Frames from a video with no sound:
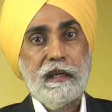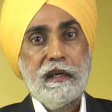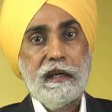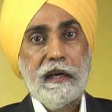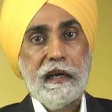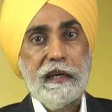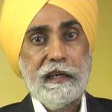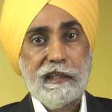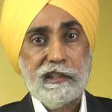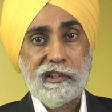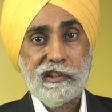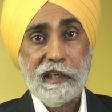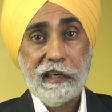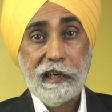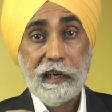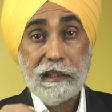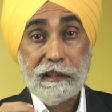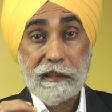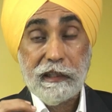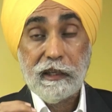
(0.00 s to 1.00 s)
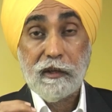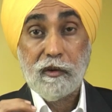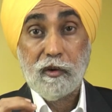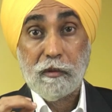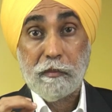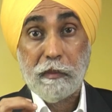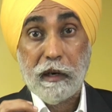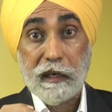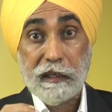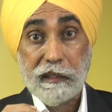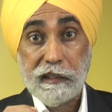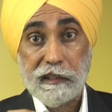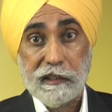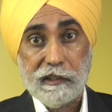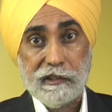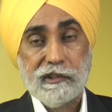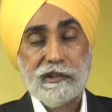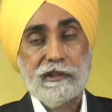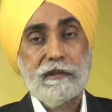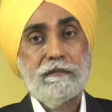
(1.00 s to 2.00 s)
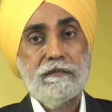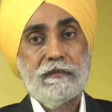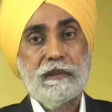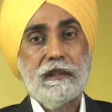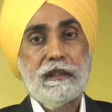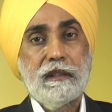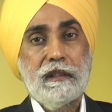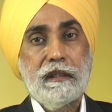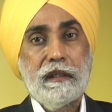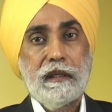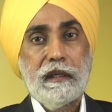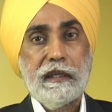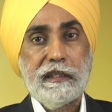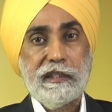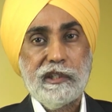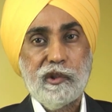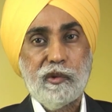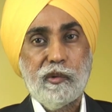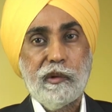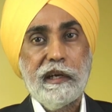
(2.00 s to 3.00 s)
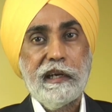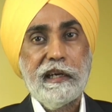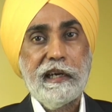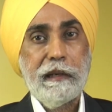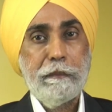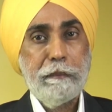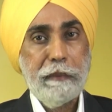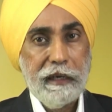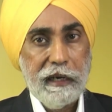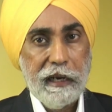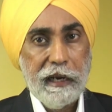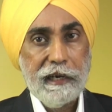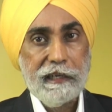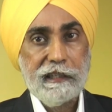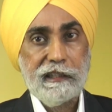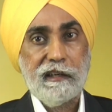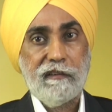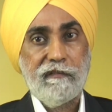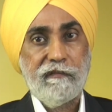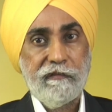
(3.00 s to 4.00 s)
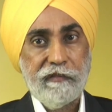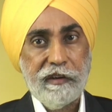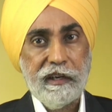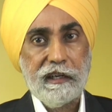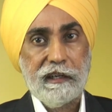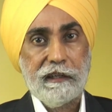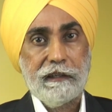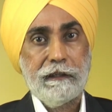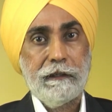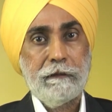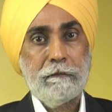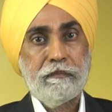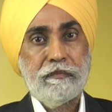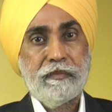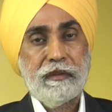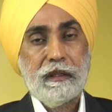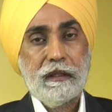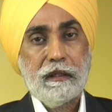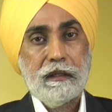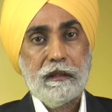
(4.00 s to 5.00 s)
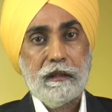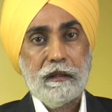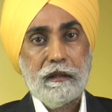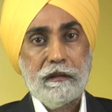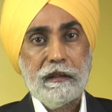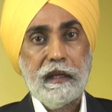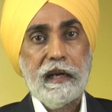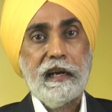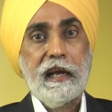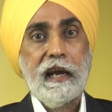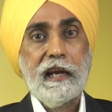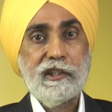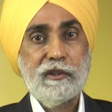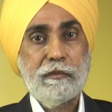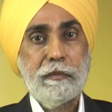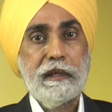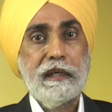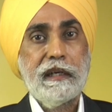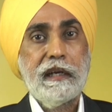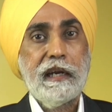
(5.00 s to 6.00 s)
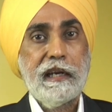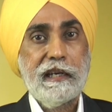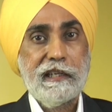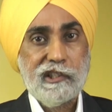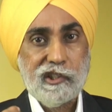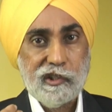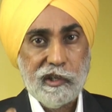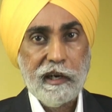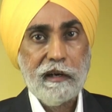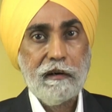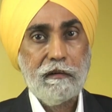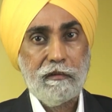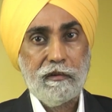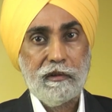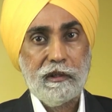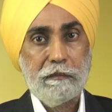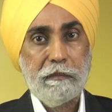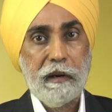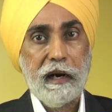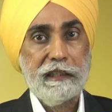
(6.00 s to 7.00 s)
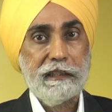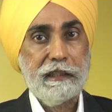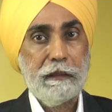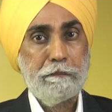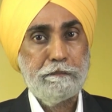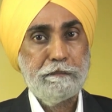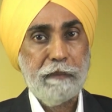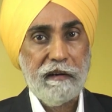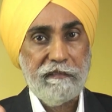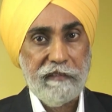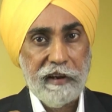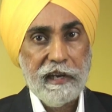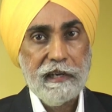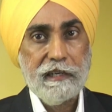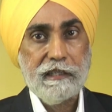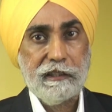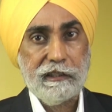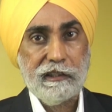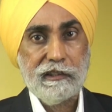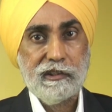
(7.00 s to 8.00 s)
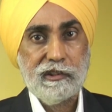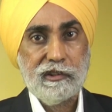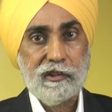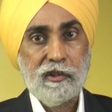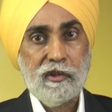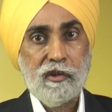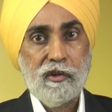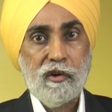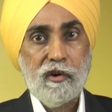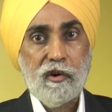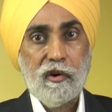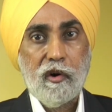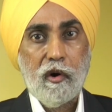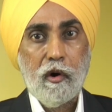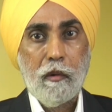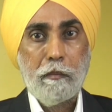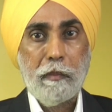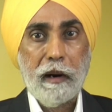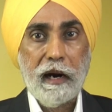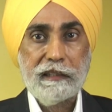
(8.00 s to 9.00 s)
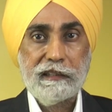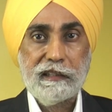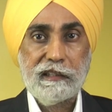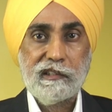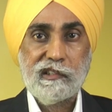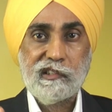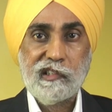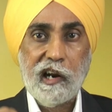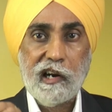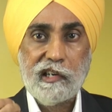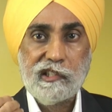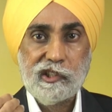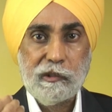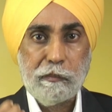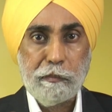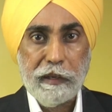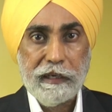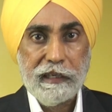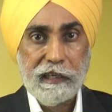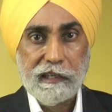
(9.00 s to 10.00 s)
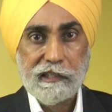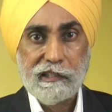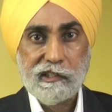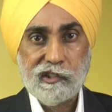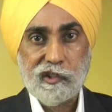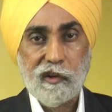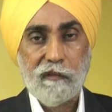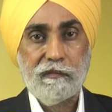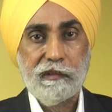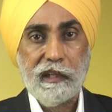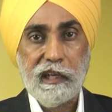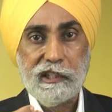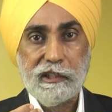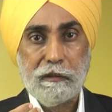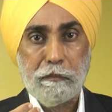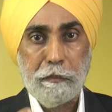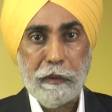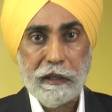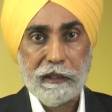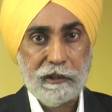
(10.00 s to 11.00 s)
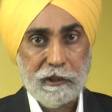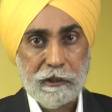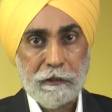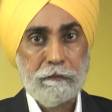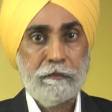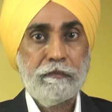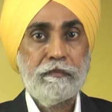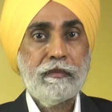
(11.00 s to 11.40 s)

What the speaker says: And the second thing Gurbani does is to eliminate the fear that has been instilled by the purveyors or by the transmitters of this myth.